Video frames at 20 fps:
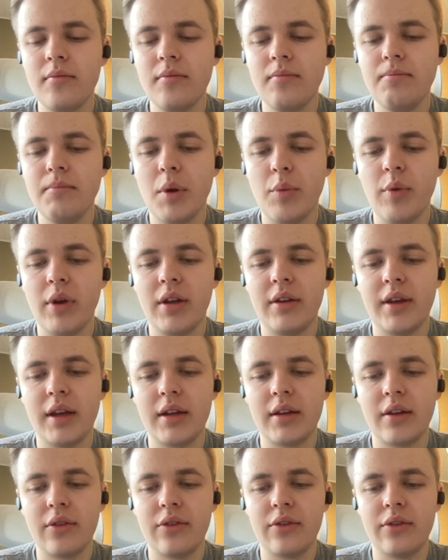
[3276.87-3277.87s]
but we can take
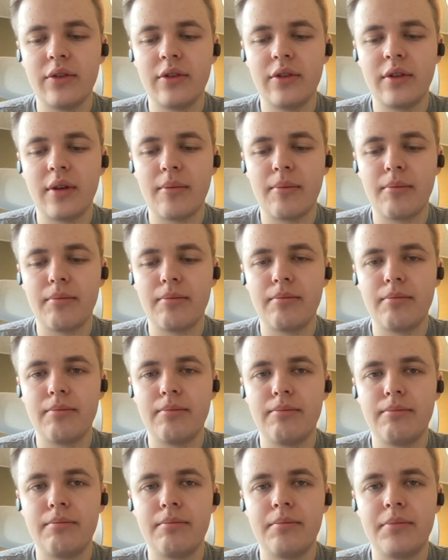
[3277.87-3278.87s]
that some
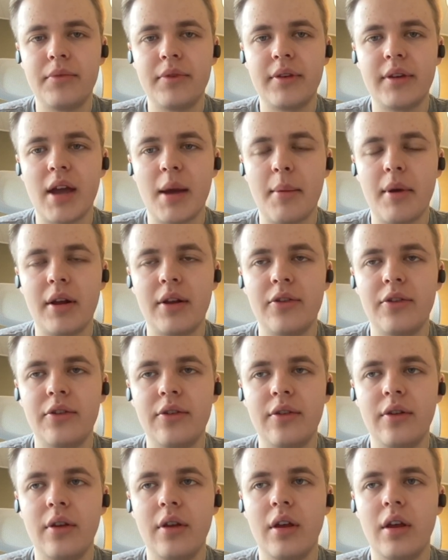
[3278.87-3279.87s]
time
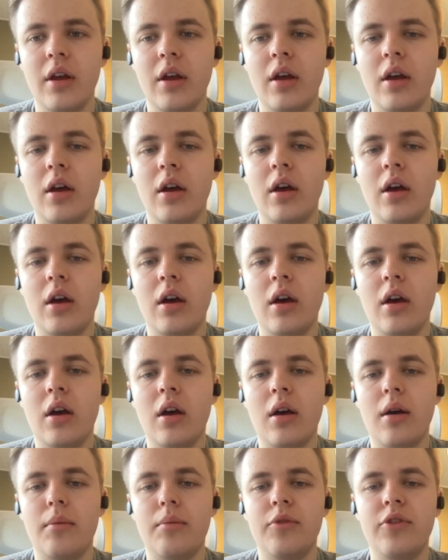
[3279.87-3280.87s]
else.
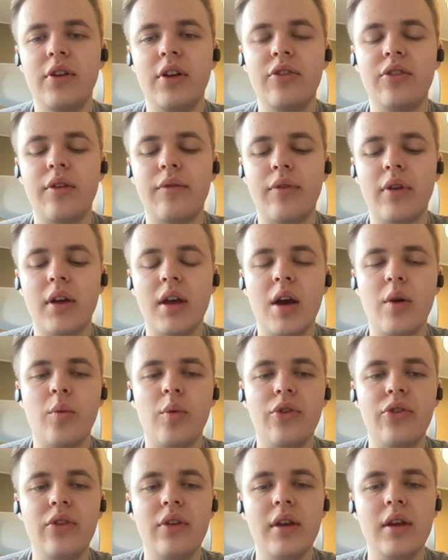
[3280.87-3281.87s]
So that's something. And we
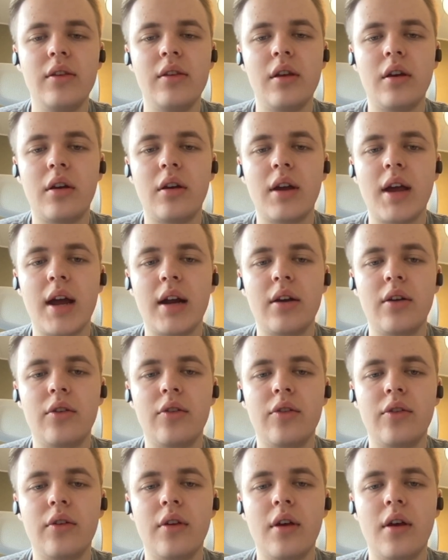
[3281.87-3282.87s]
see in the other
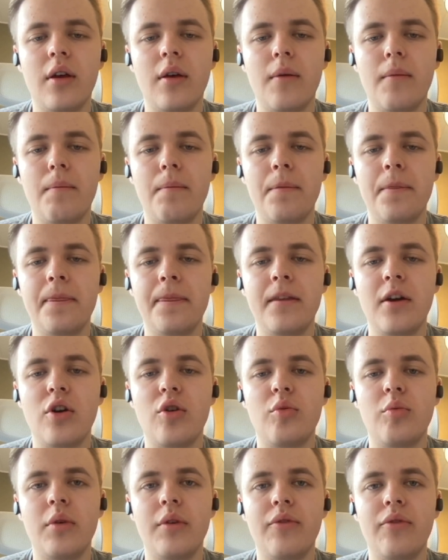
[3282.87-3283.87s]
characters, the whole
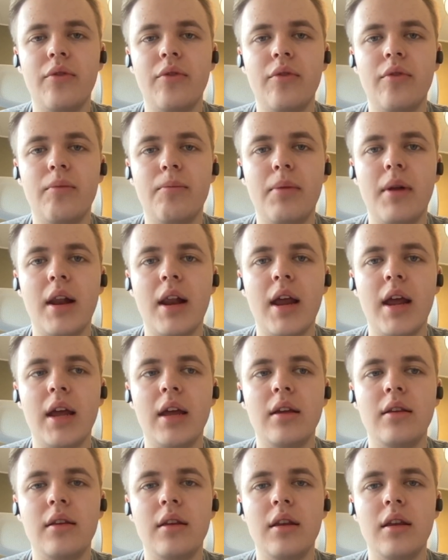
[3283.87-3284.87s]
with
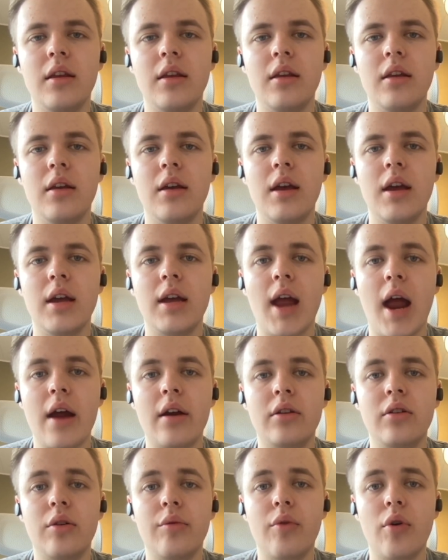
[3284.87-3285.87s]
playing the
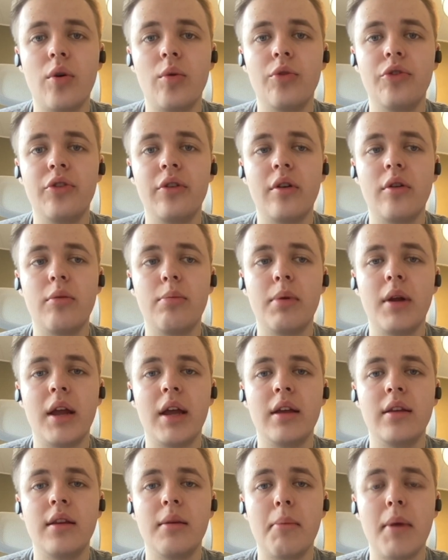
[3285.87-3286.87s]
character roles, playing
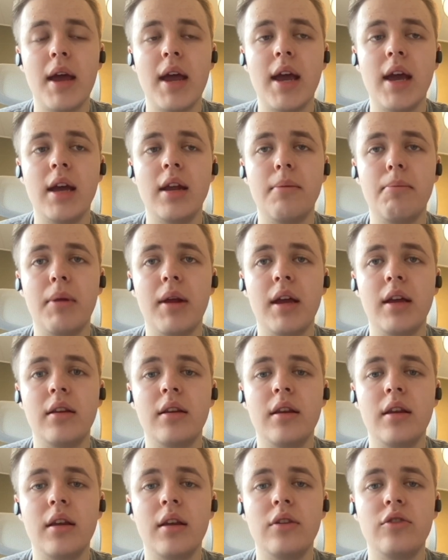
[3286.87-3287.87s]
the maid, playing
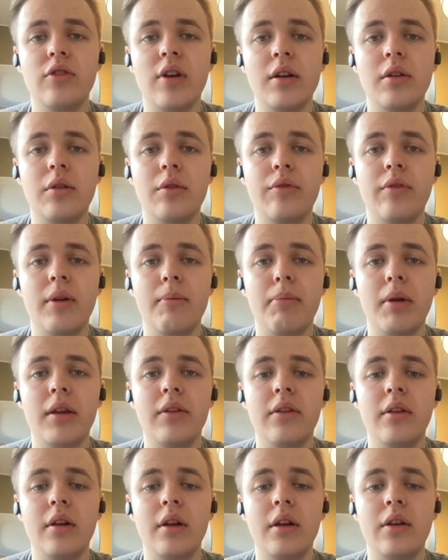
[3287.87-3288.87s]
the childhood friend, playing
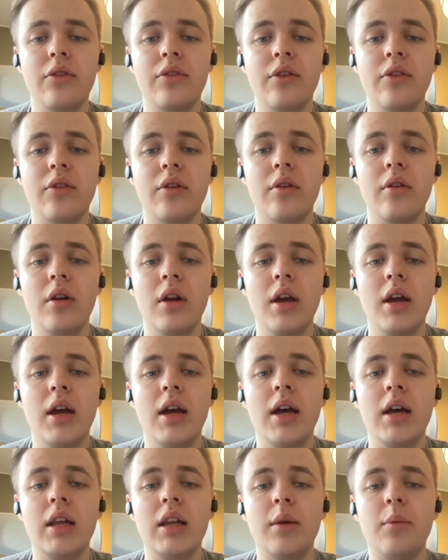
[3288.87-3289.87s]
the little sister.
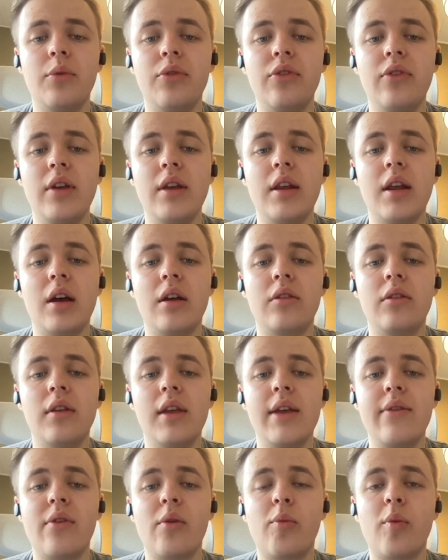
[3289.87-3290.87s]
that we see that
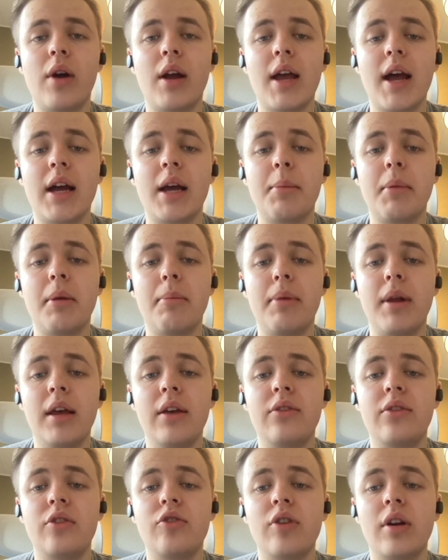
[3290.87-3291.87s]
even when Kagami plays
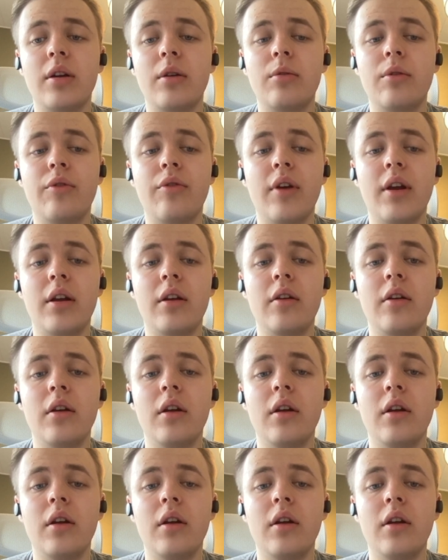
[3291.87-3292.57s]
the Shadow Friend,